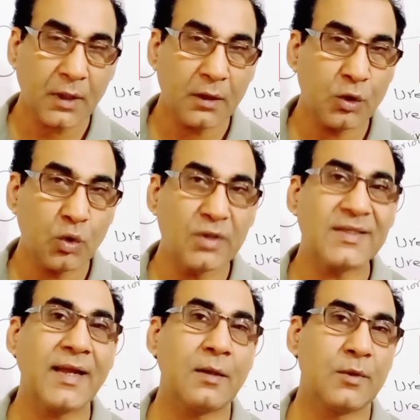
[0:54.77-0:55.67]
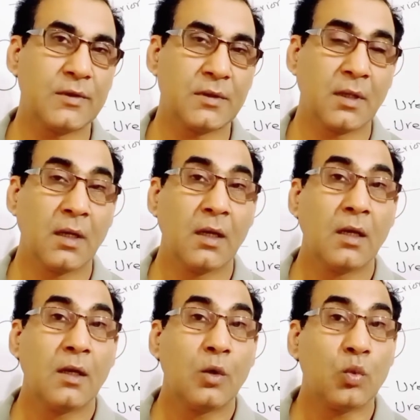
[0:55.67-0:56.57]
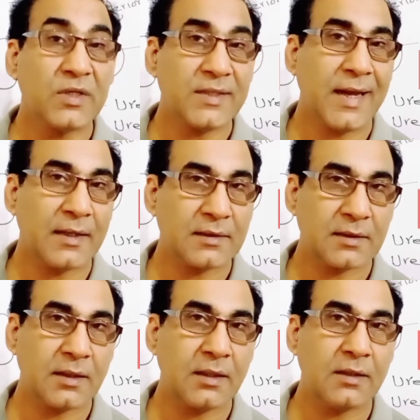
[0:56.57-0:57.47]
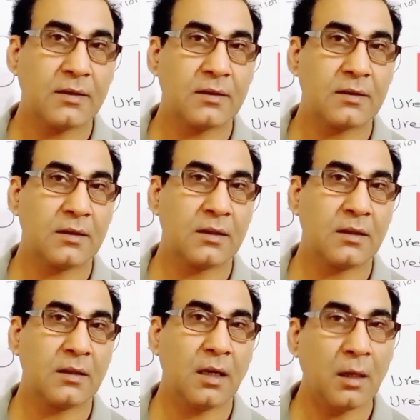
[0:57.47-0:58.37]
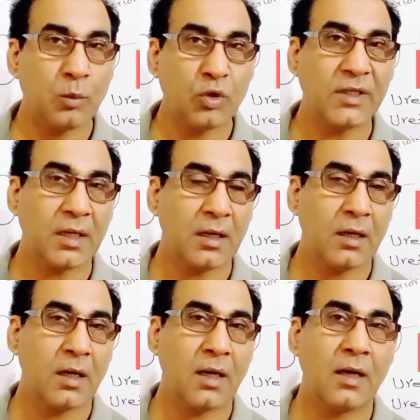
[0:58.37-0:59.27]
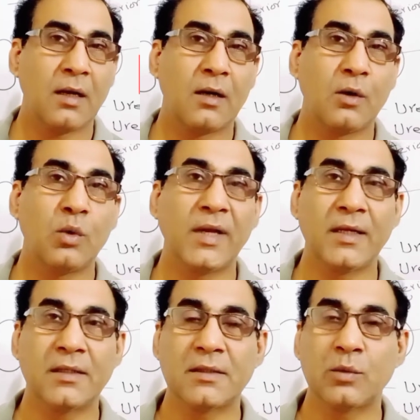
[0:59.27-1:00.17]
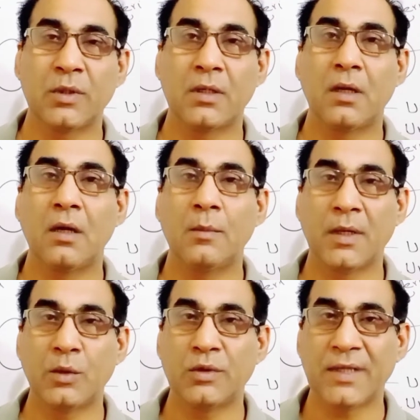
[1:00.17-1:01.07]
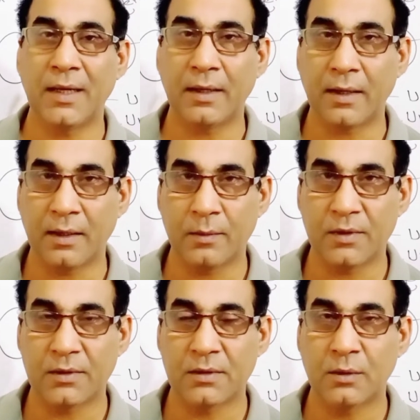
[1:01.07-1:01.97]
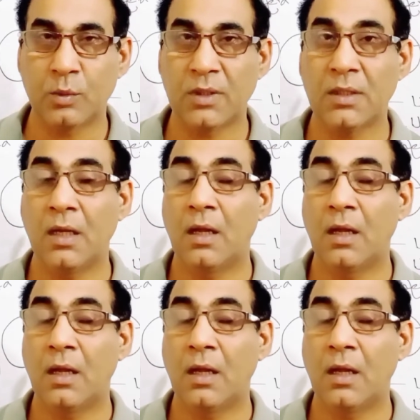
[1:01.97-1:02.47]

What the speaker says: Those animals which excrete ammonia are known as what? Ammonotelic animals. What?